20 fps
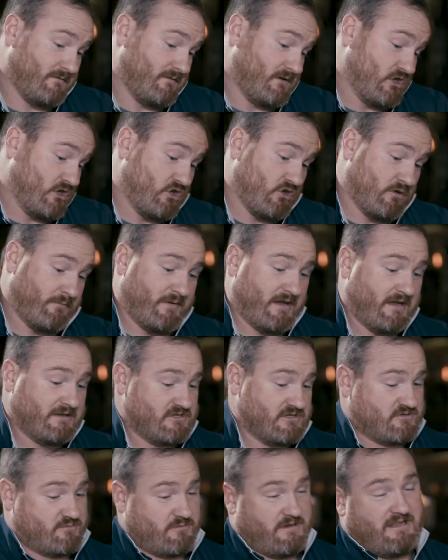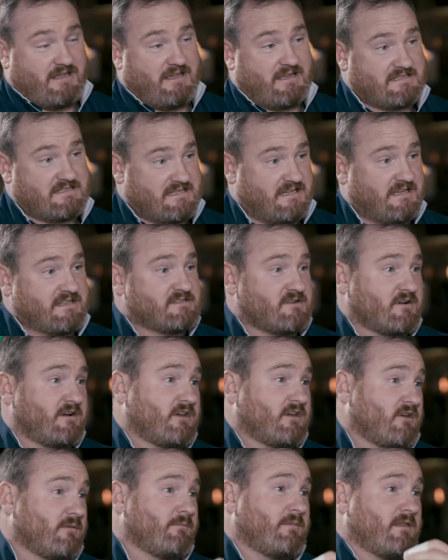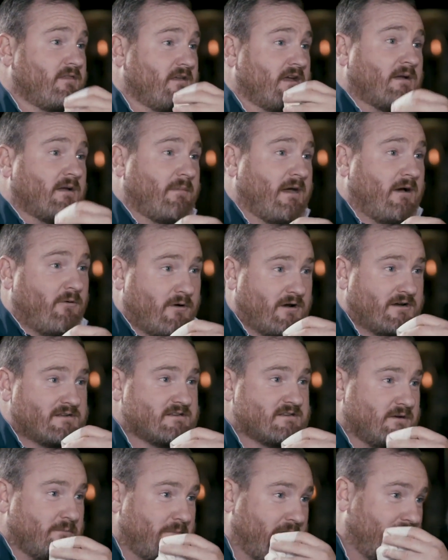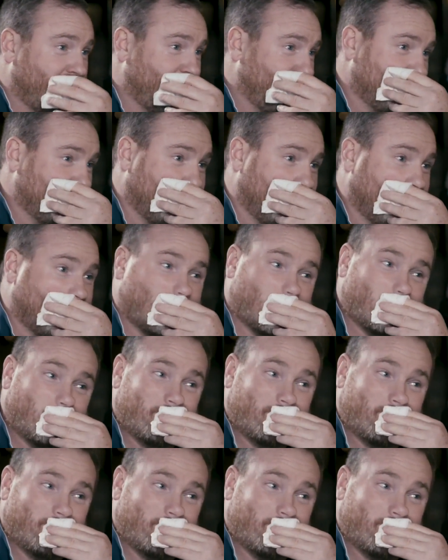He could be just really intense, or he could be thinking about where he's going to bury you later.